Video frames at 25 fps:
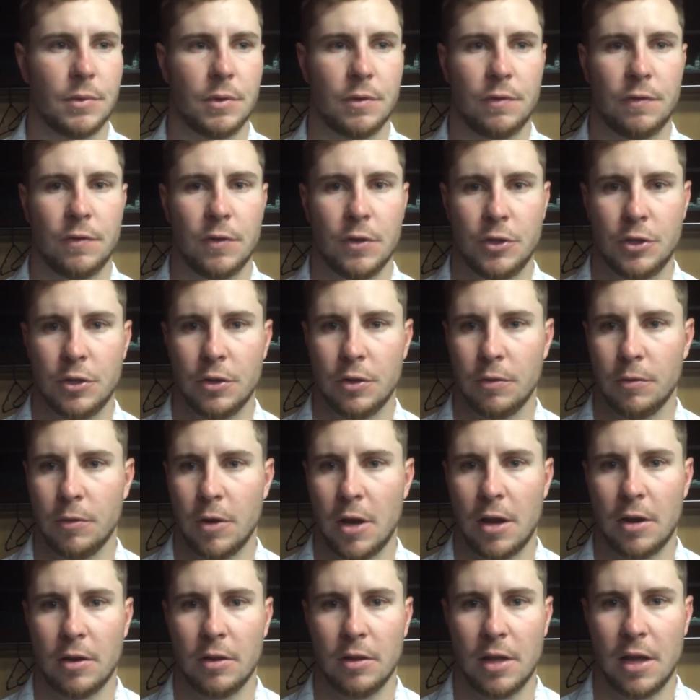foot to the
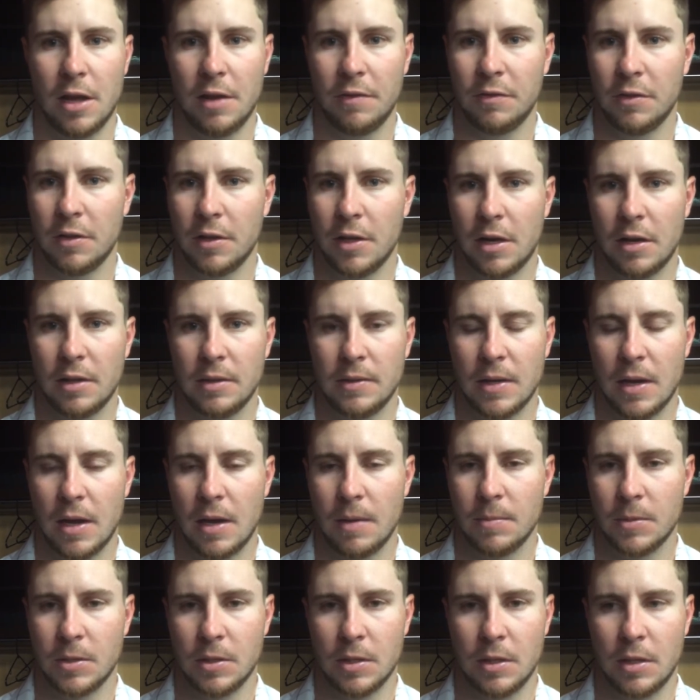right or left a lot of
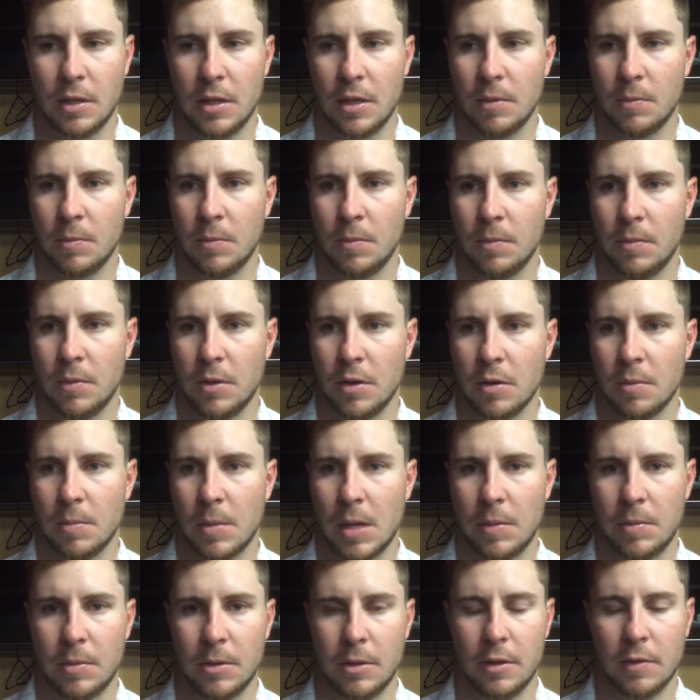times, and you know,
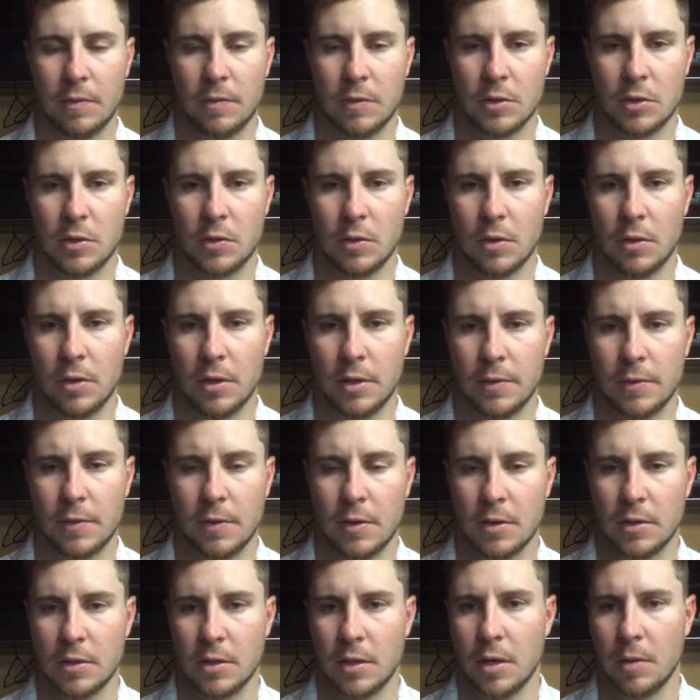might be a different story as
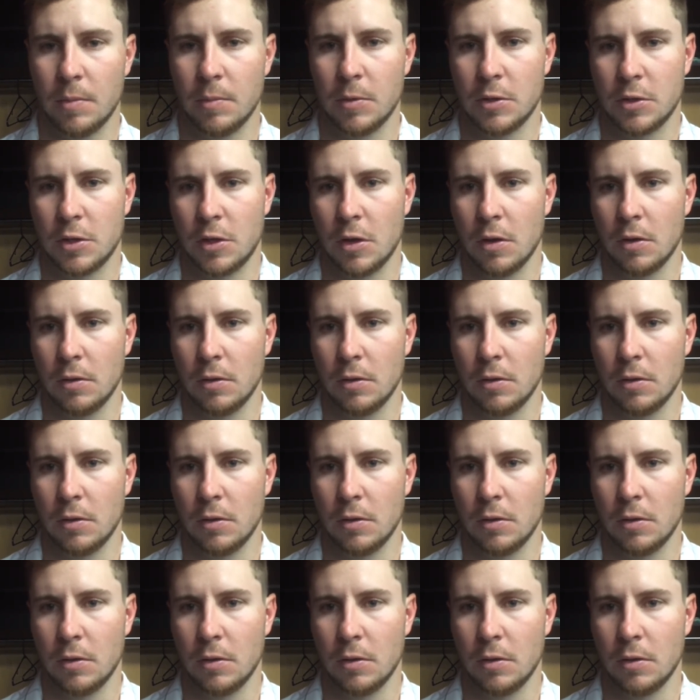far as the numbers go.